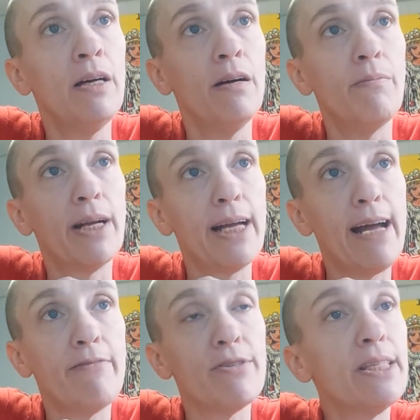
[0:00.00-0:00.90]
But I
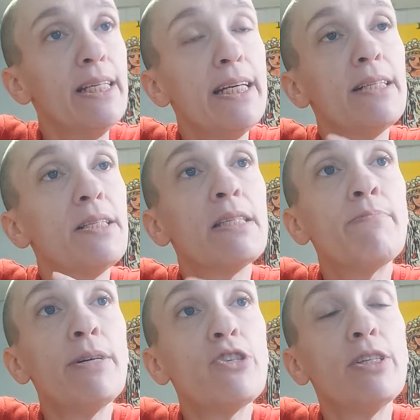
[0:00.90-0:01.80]
have a sneaking
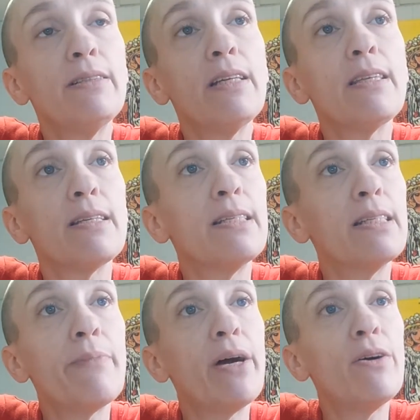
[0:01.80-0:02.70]
suspicion that this is
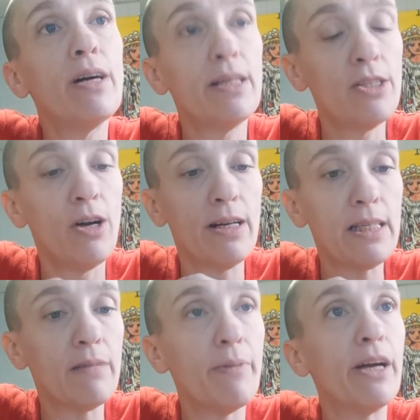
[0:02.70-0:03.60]
about a
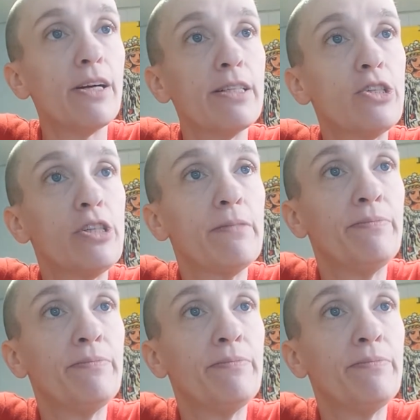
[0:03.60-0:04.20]
toxic marriage.